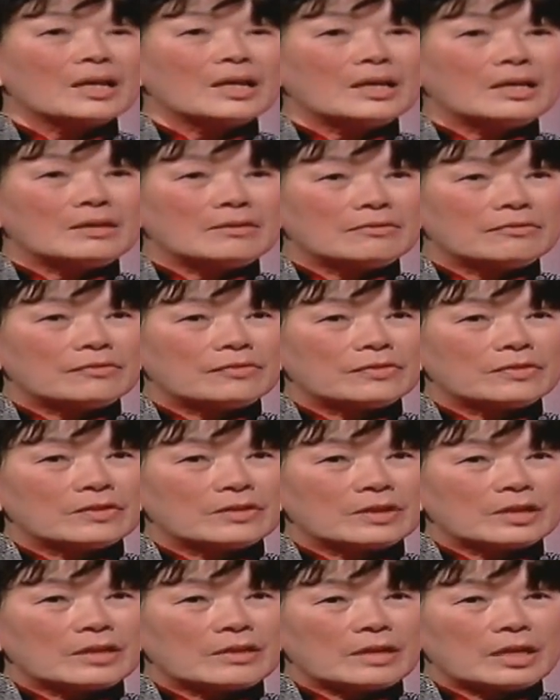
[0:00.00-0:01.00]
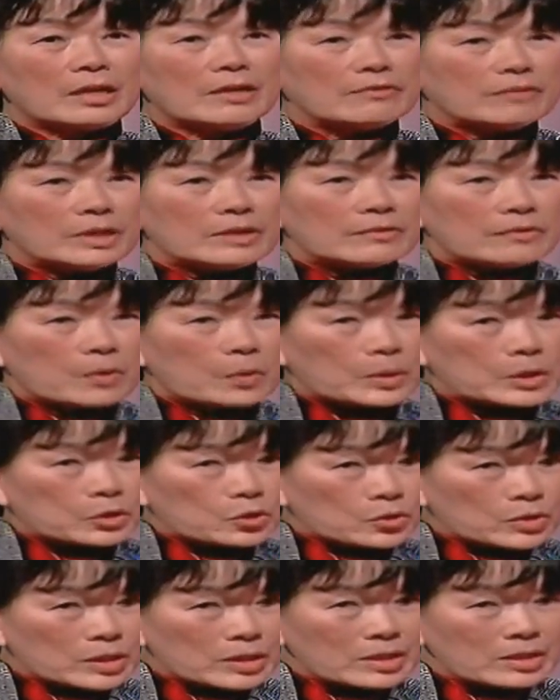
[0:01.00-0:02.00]
Even if when
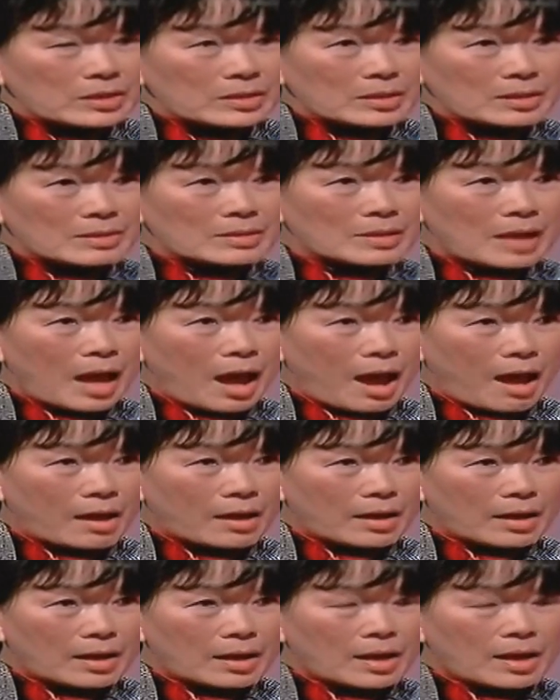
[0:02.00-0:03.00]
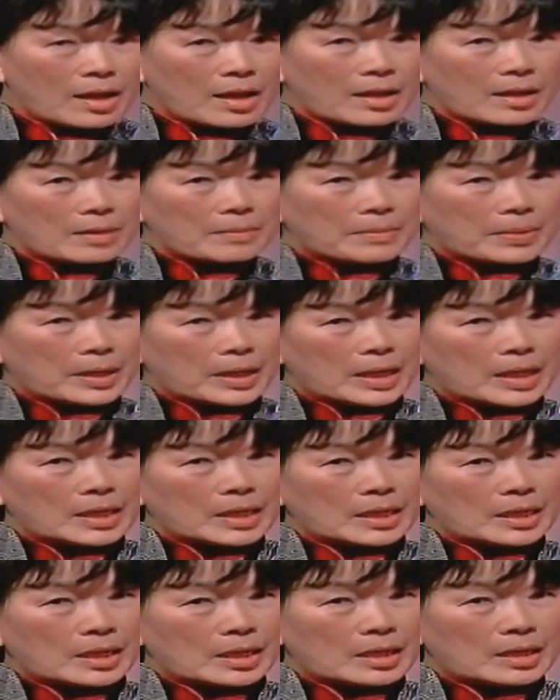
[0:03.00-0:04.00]
treaties are signed, but
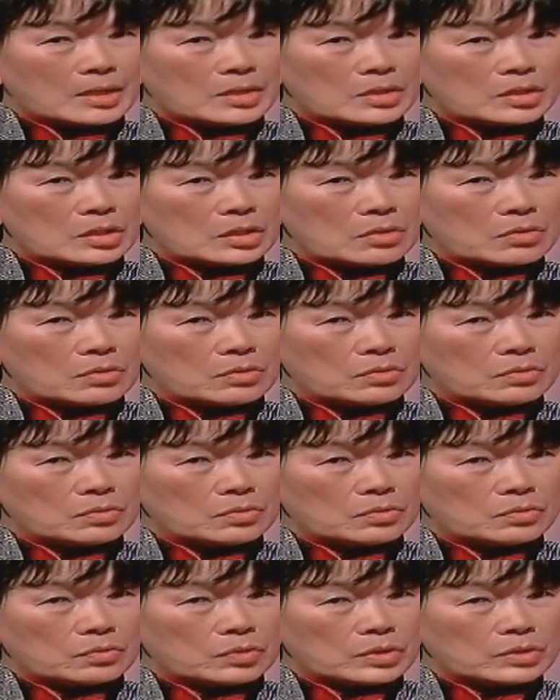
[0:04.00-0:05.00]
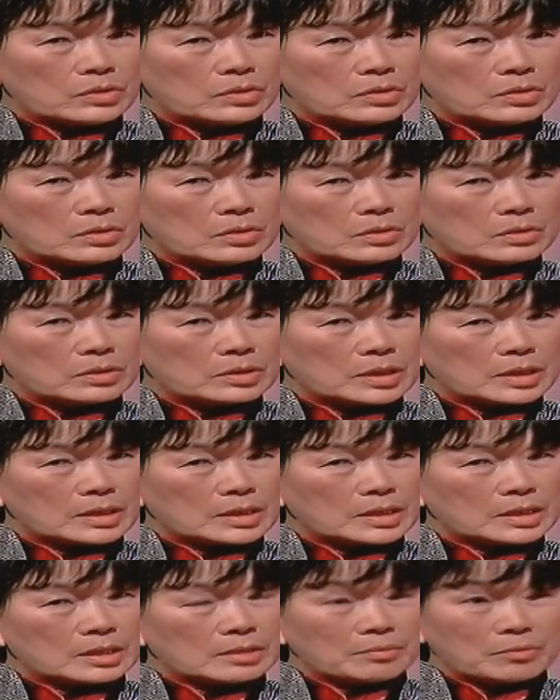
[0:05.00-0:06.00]
there is no real,
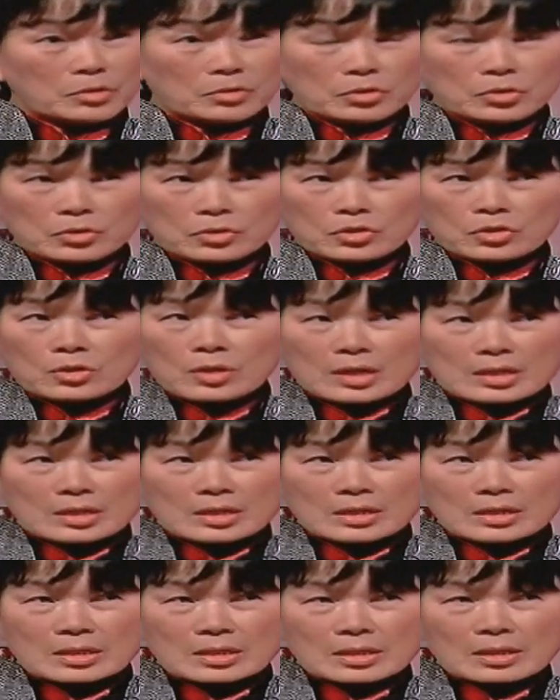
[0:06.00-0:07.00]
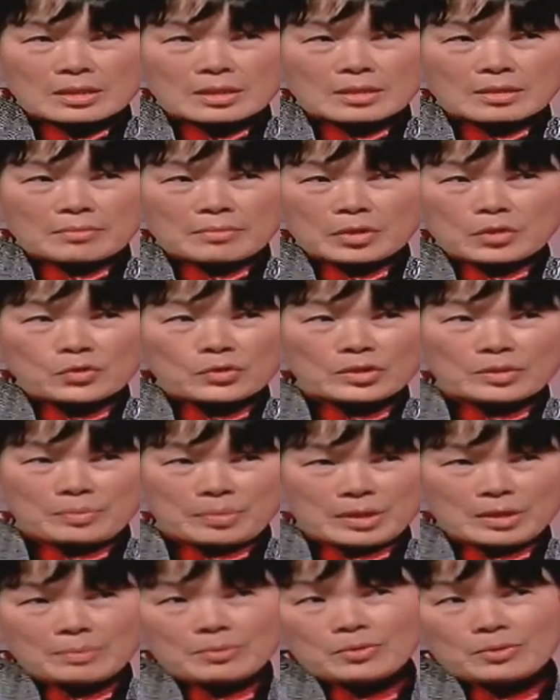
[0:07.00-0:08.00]
authentic mutual trust between the
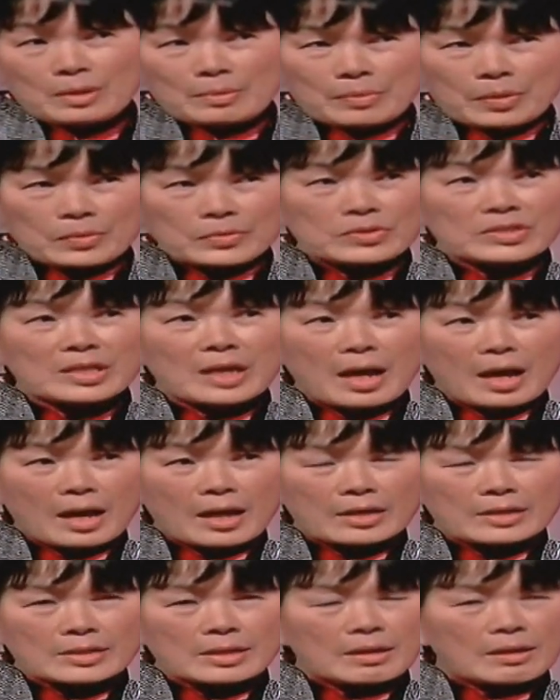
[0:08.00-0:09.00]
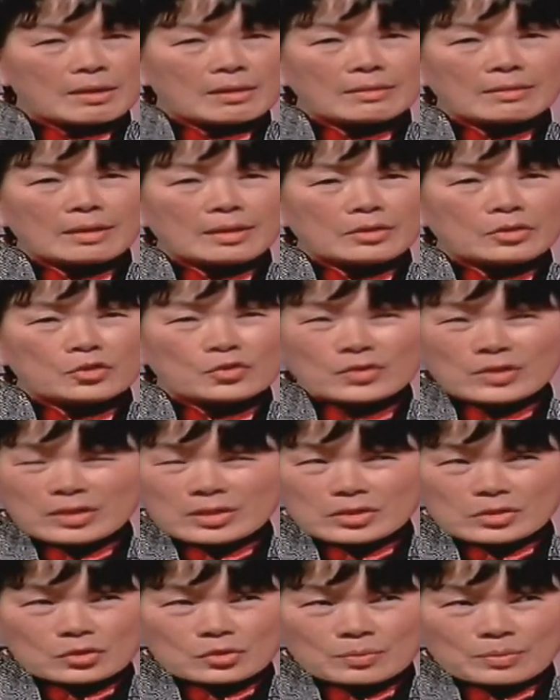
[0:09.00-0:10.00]
people on both sides, then
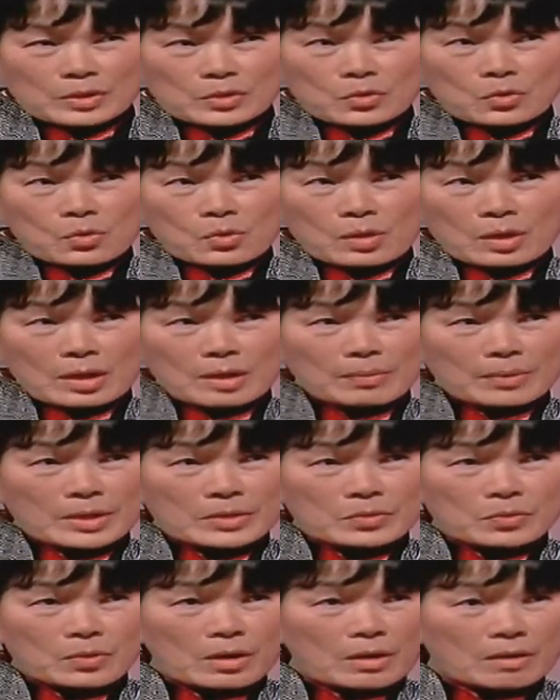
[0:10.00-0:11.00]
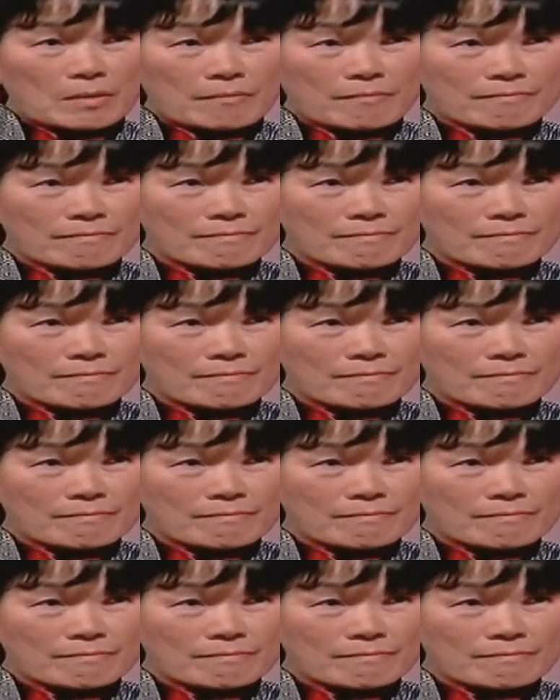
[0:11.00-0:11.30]
treaties could be torn up as well.